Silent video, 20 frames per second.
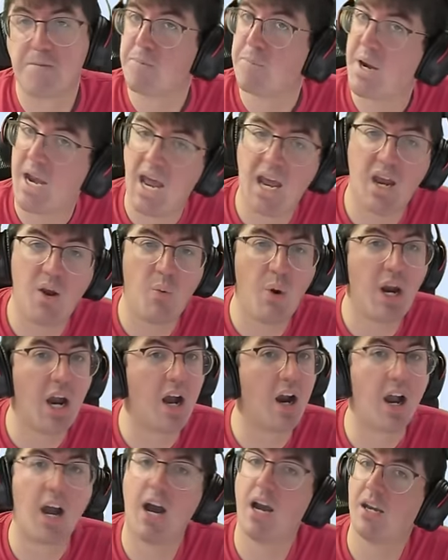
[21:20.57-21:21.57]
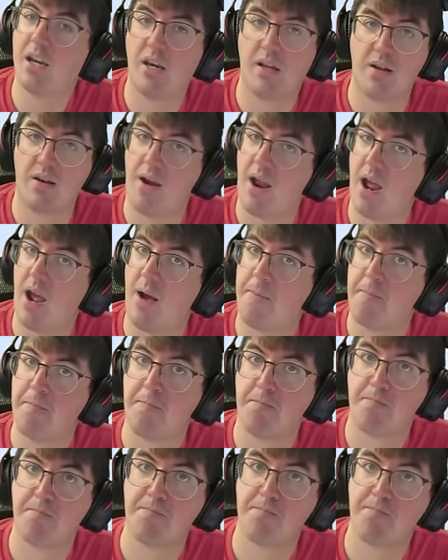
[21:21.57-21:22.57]
But hey, we got God Killer now.
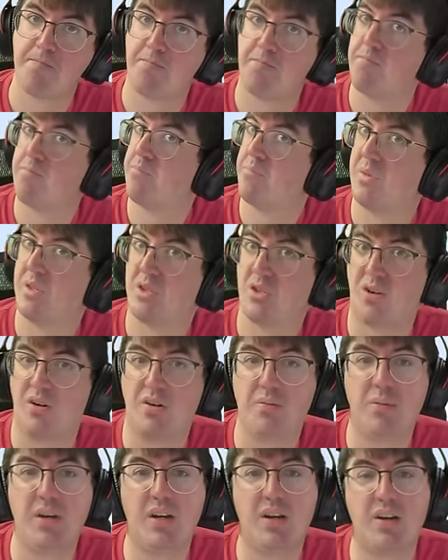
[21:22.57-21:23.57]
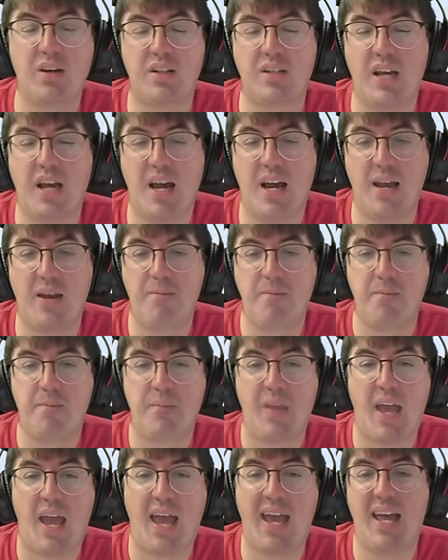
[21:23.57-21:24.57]
It's going to be a good time.
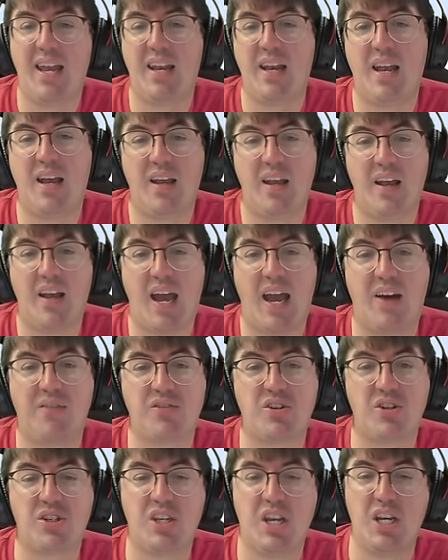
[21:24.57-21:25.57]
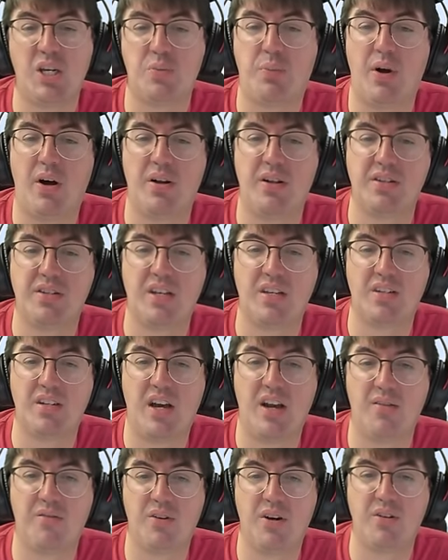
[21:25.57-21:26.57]
And after Sage Baal and
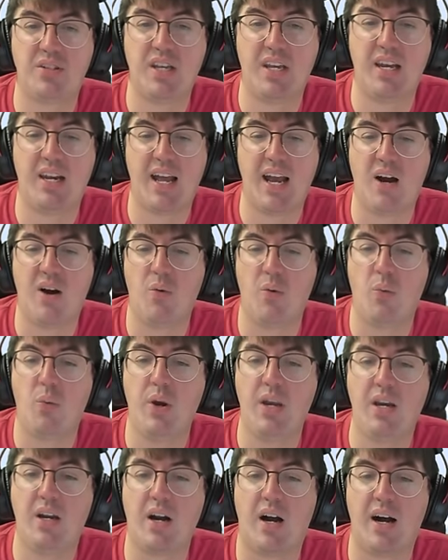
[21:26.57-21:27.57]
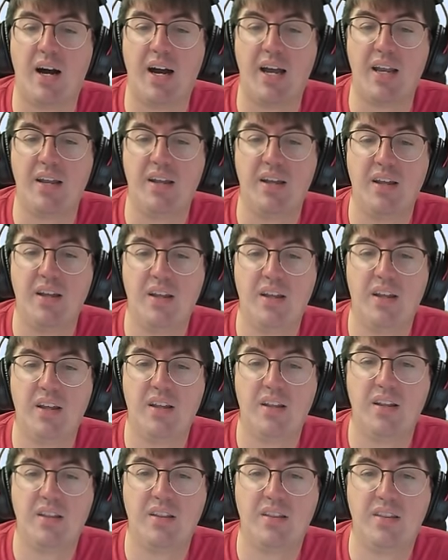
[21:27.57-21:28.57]
on, rotated out, we got
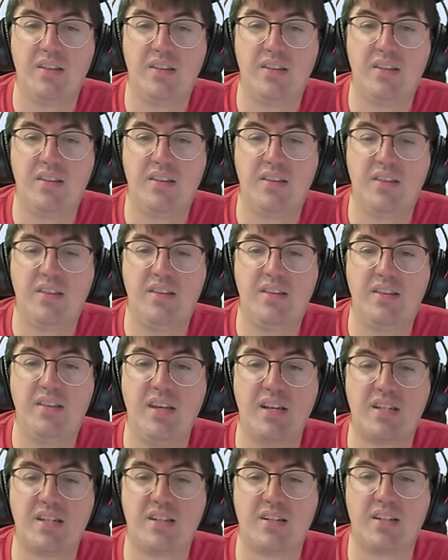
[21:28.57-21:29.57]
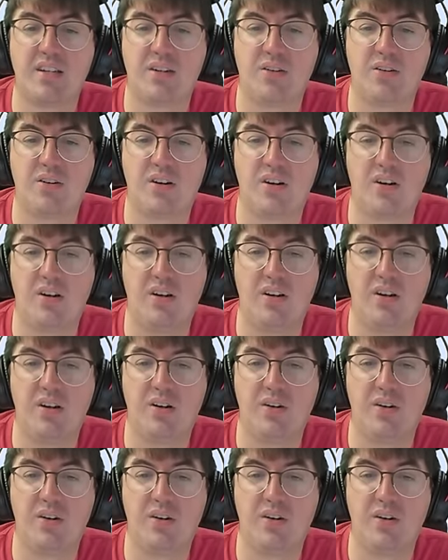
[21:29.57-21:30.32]
this little girl